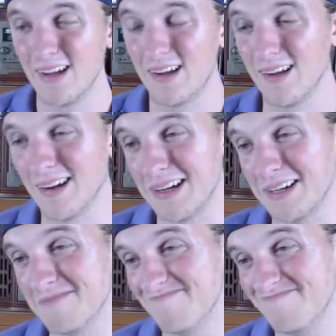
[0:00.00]

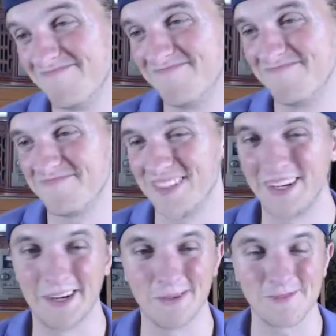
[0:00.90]
I'm
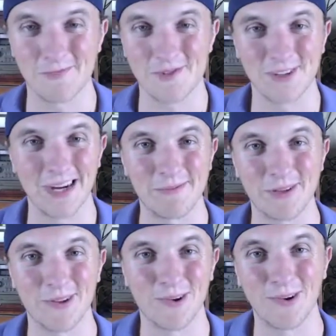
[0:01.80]
subscribing
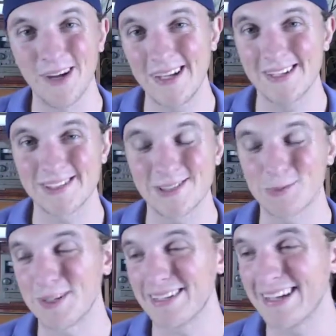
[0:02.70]
to the whole, hey, it's just
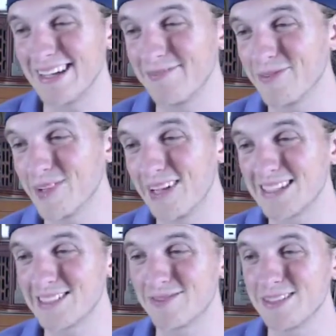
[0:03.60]
one game
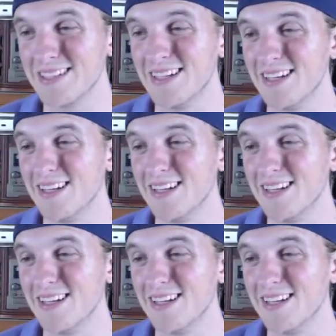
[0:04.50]
philosophy.